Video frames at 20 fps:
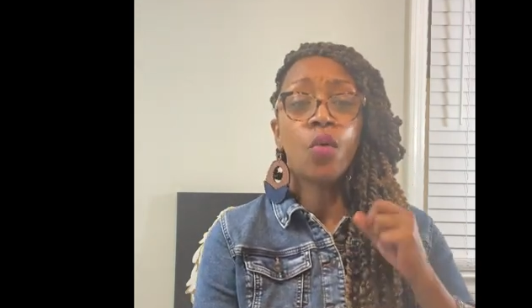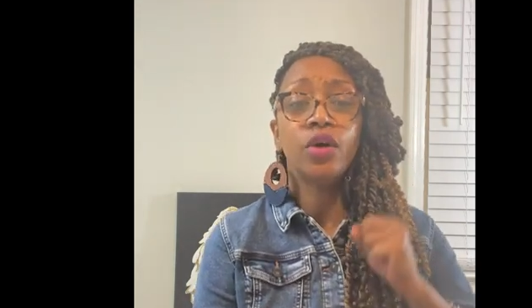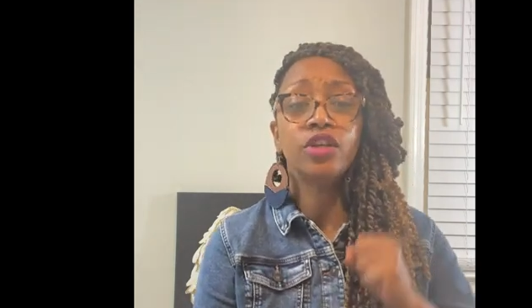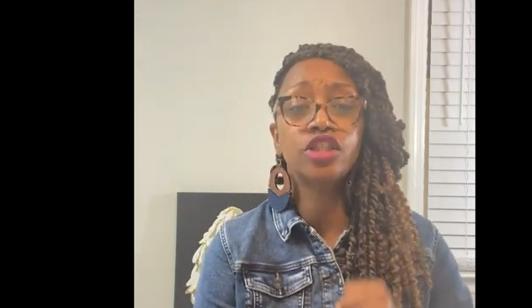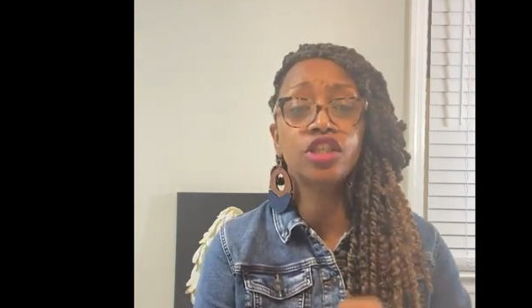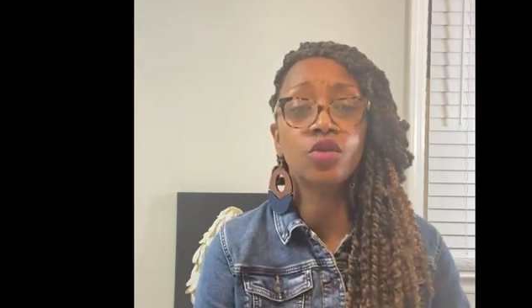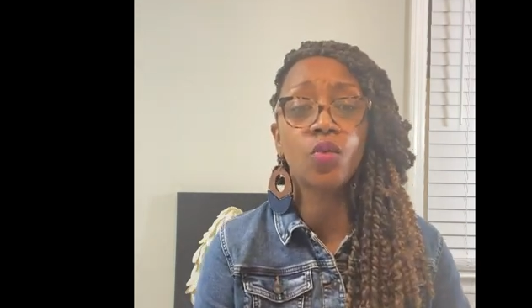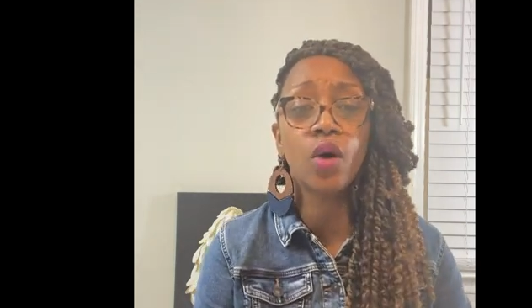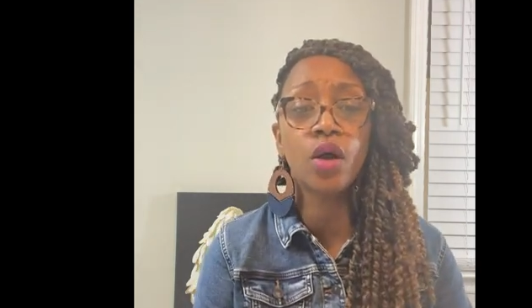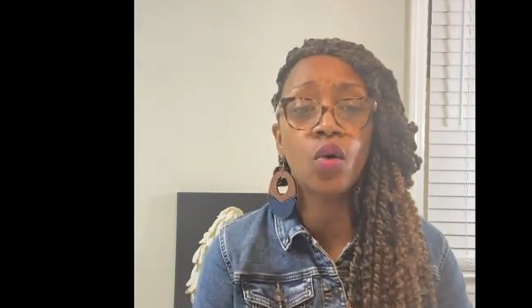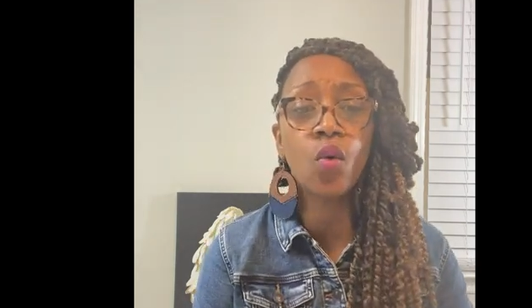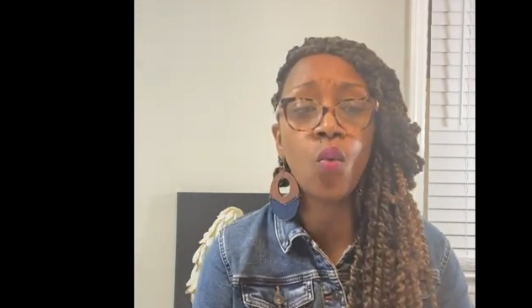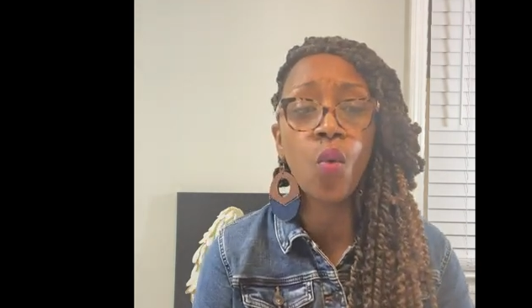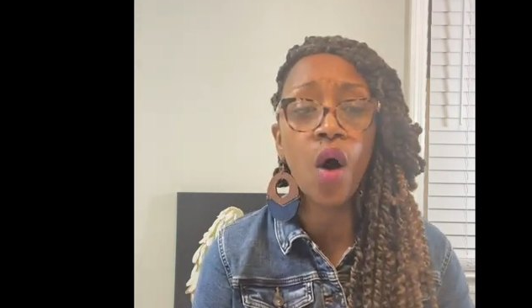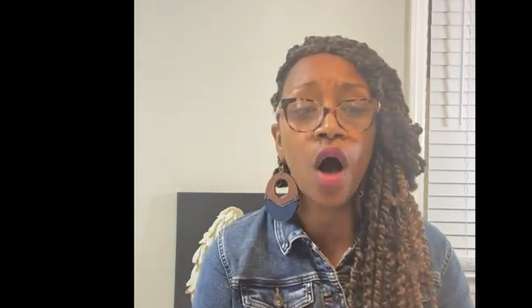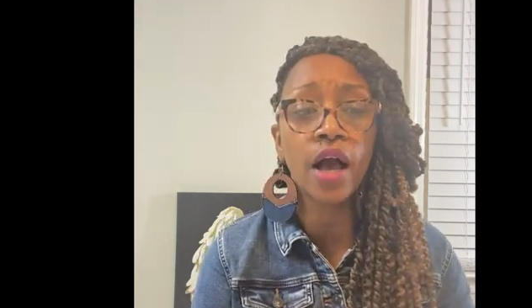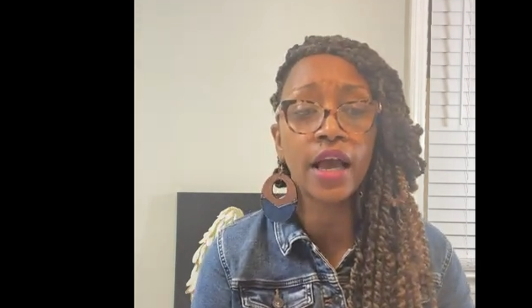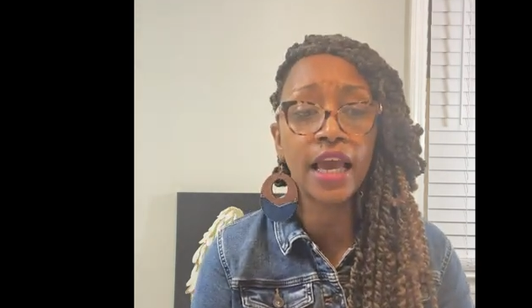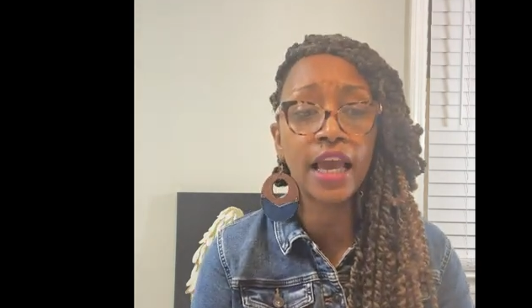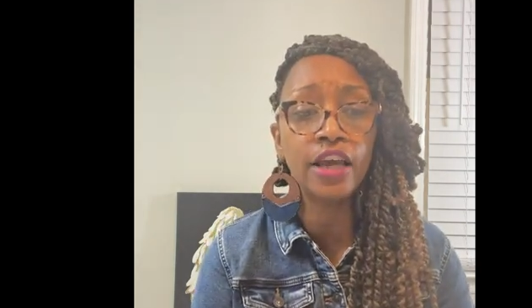We just want to
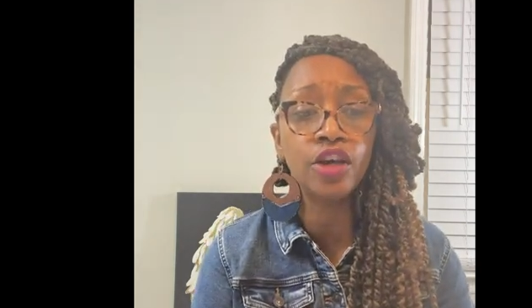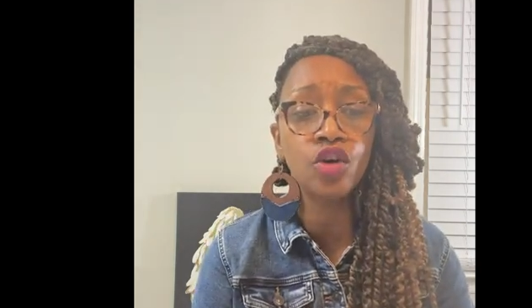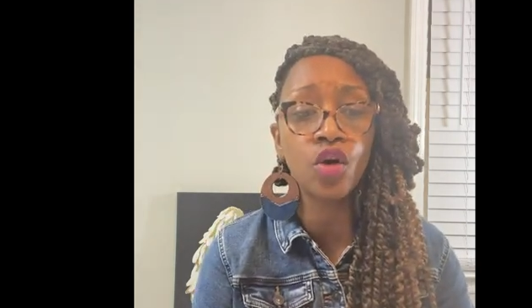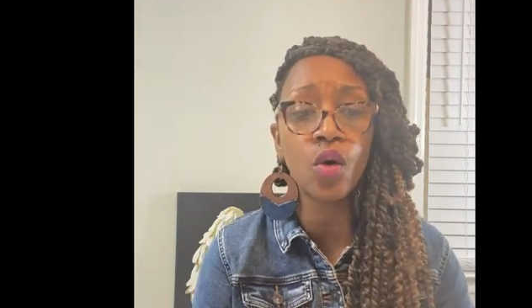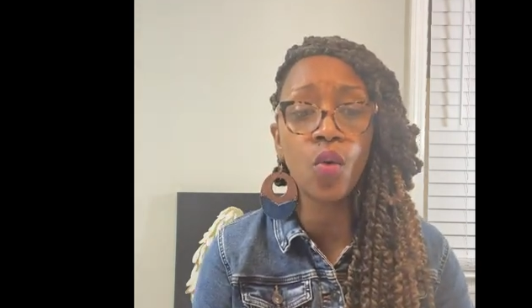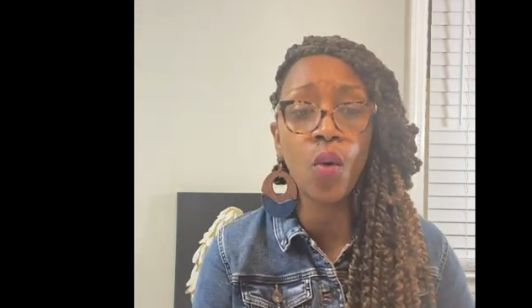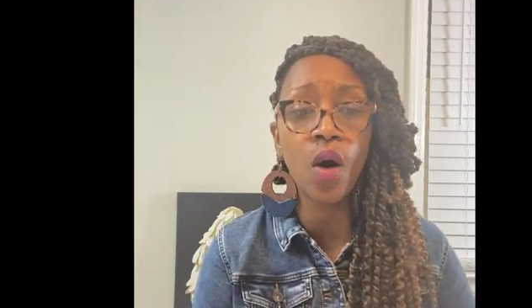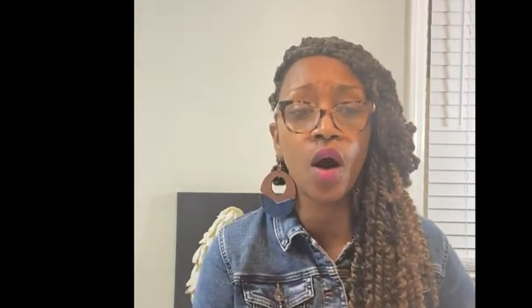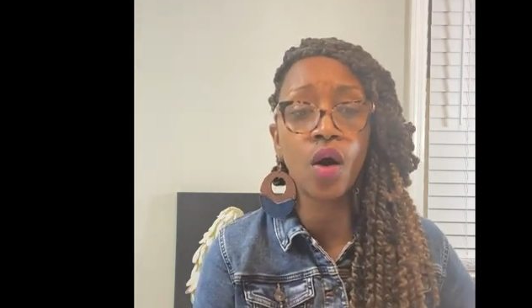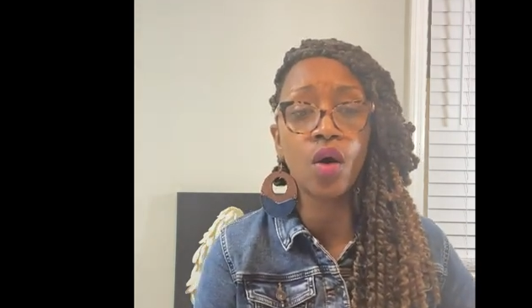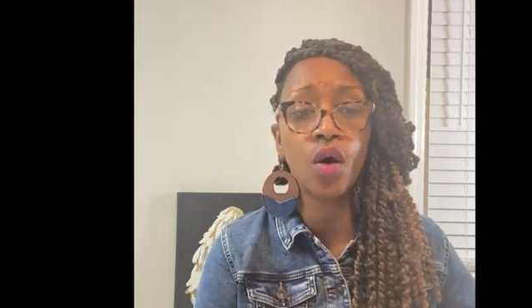walk in your walk,